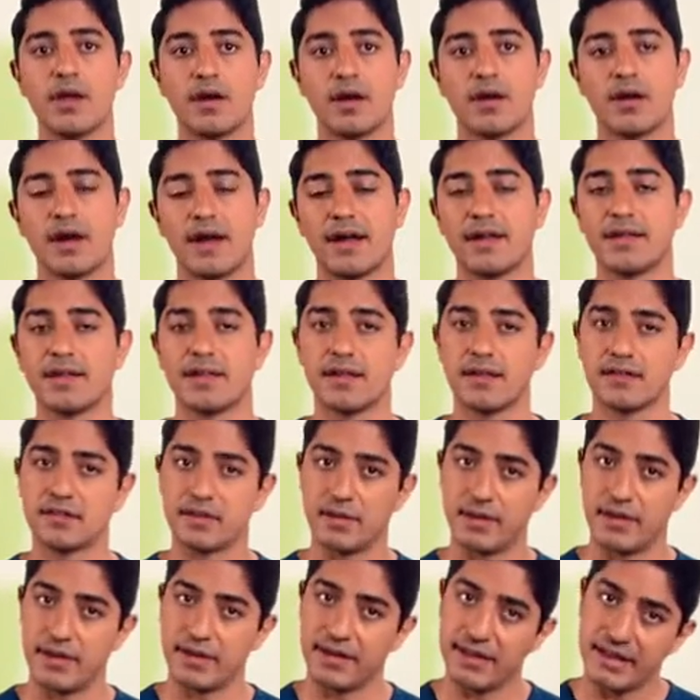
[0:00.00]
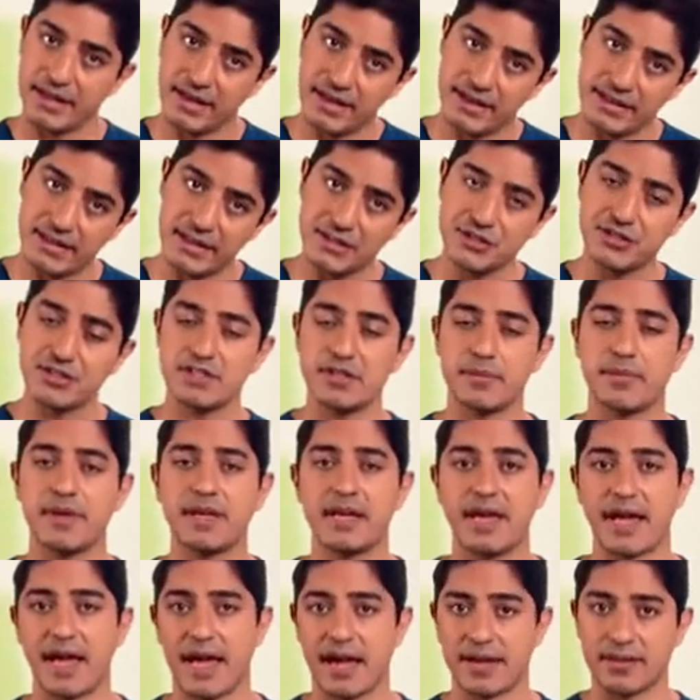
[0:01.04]
All right, so in addition to
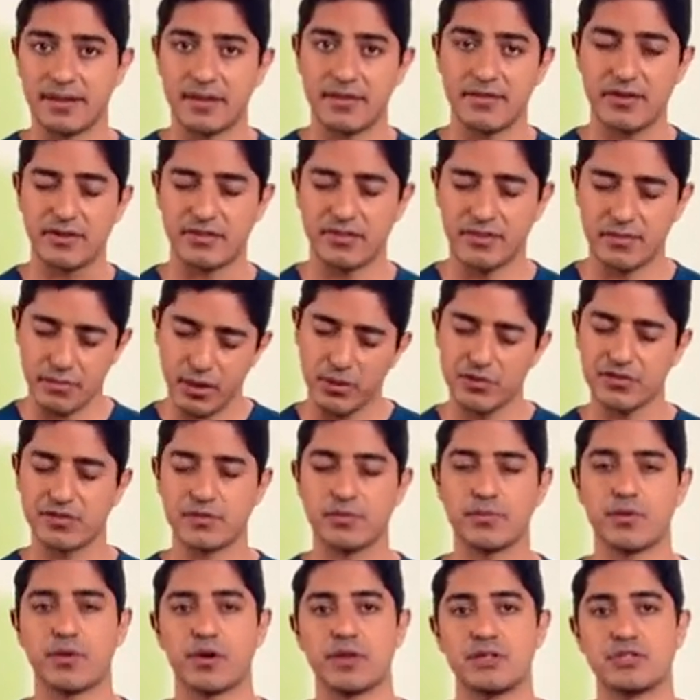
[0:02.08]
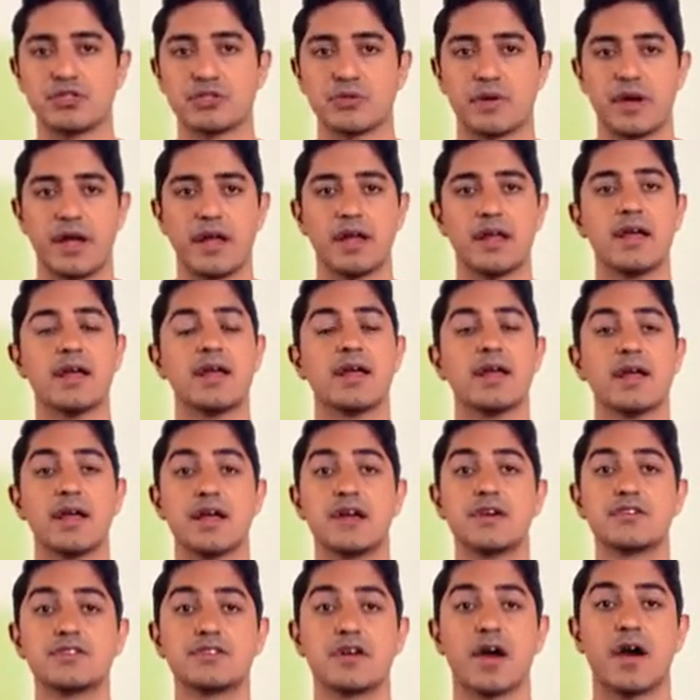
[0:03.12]
being active as the most important trait,
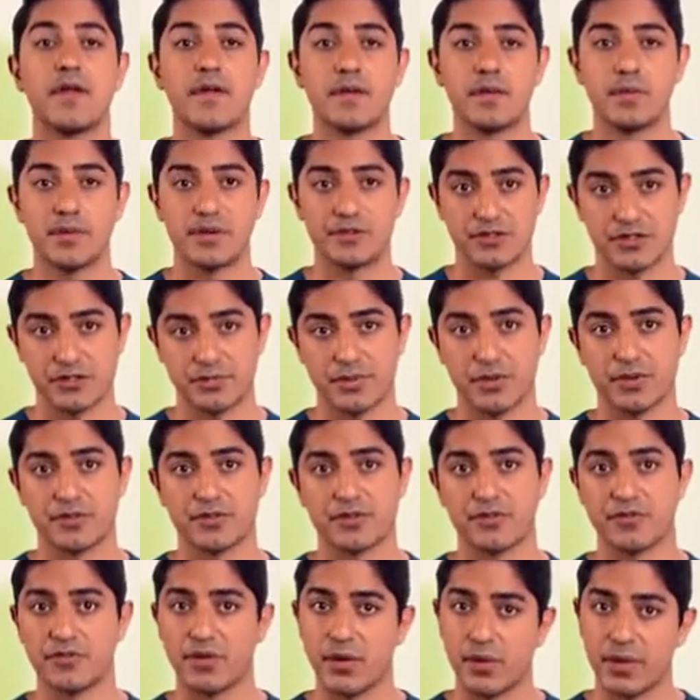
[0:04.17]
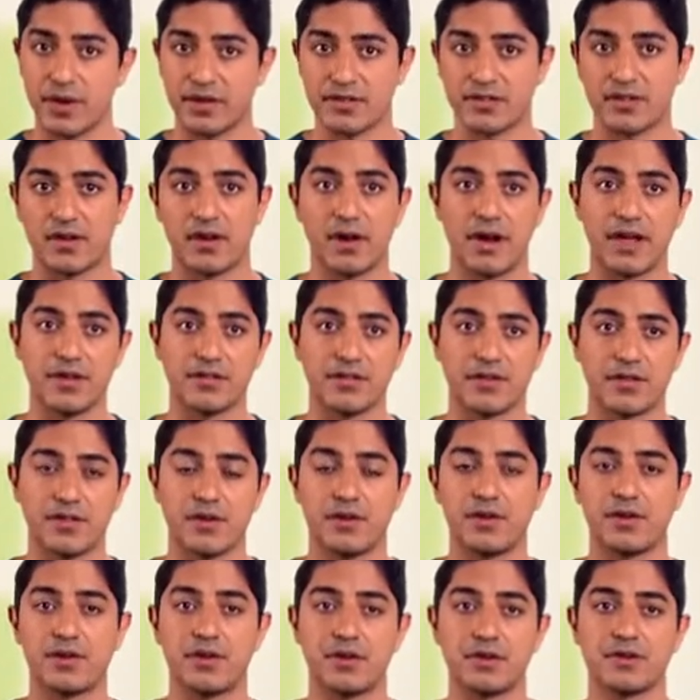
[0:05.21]
here's other ones you're supposed to focus on as a
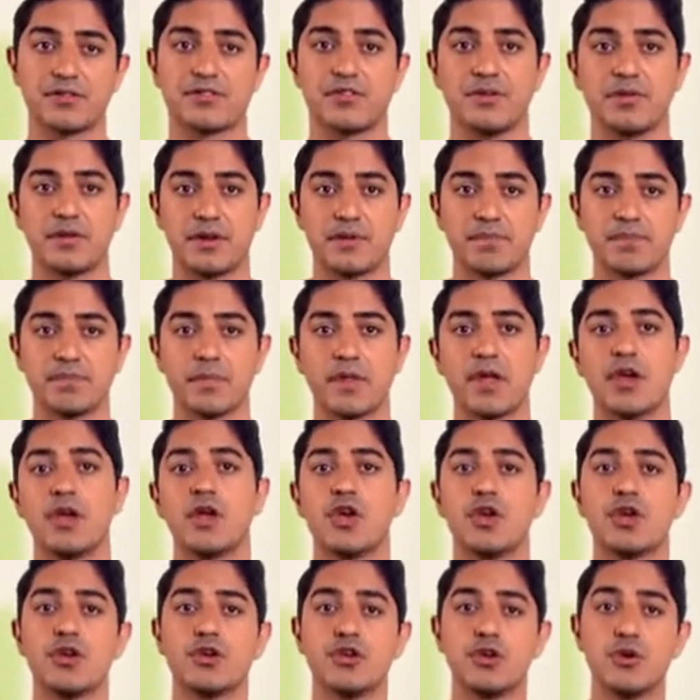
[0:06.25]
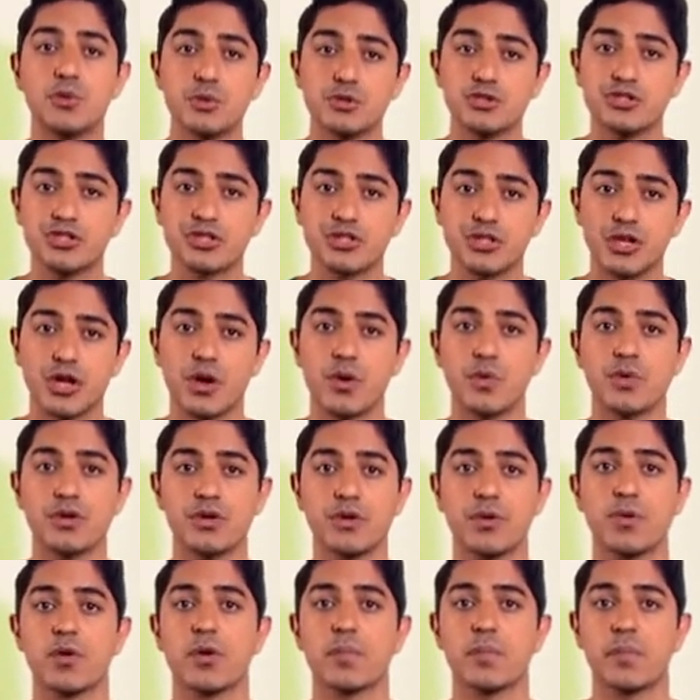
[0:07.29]
third-year student. You should know
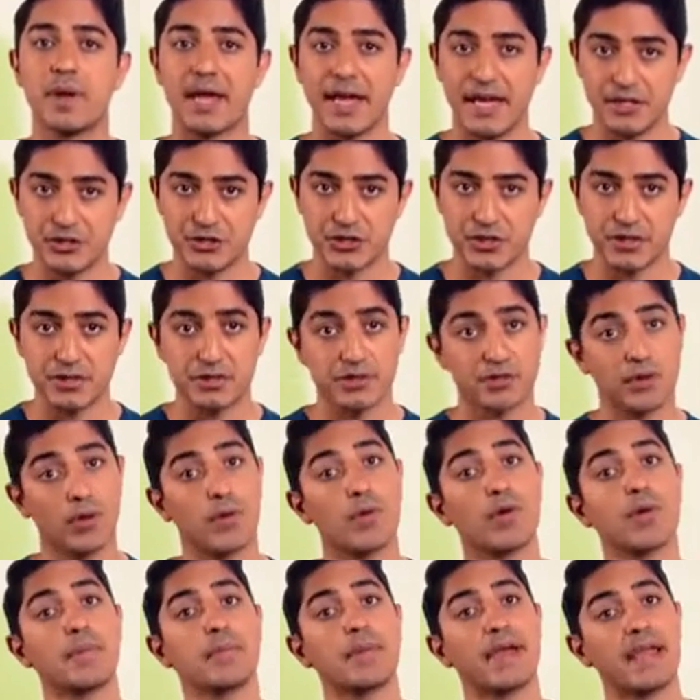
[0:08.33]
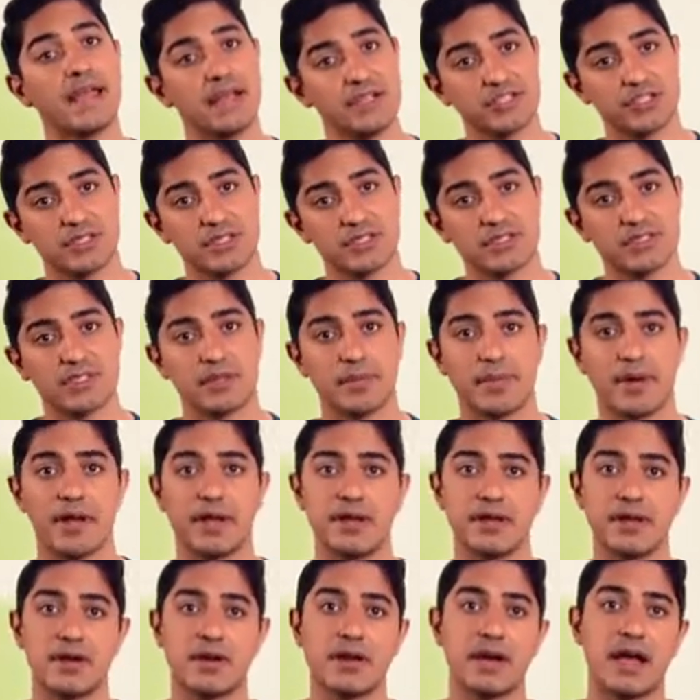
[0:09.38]
your patient or patients,
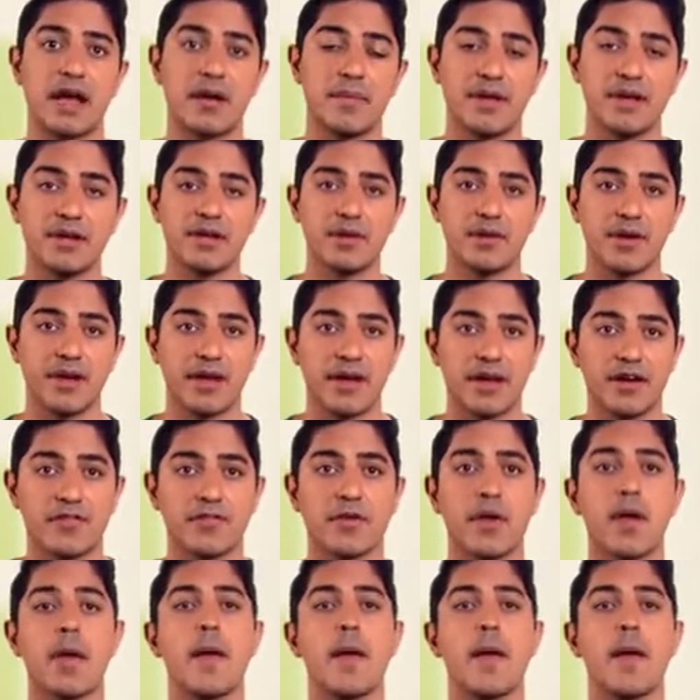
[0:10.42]
depending on how many you have,